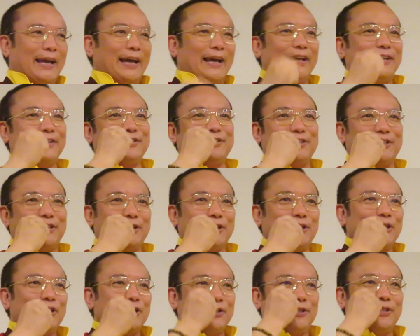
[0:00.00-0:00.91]
And
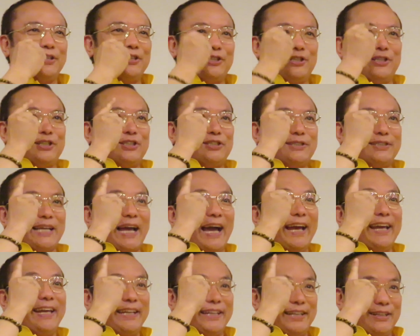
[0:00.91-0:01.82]
the
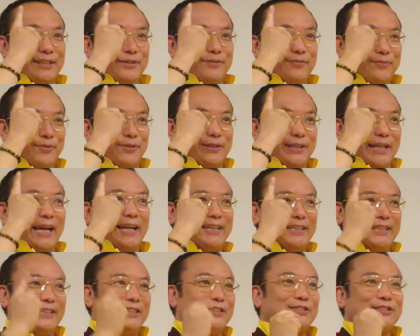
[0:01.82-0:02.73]
sign for
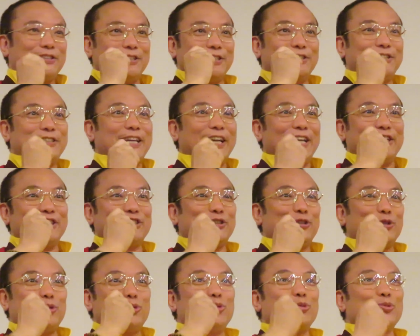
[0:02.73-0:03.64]
that is the change,
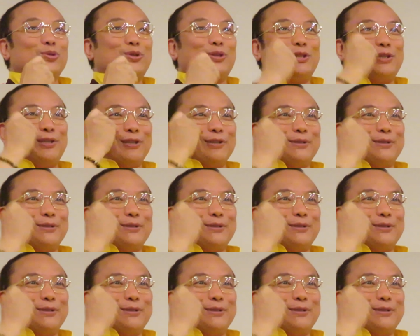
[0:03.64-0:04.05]
the truth.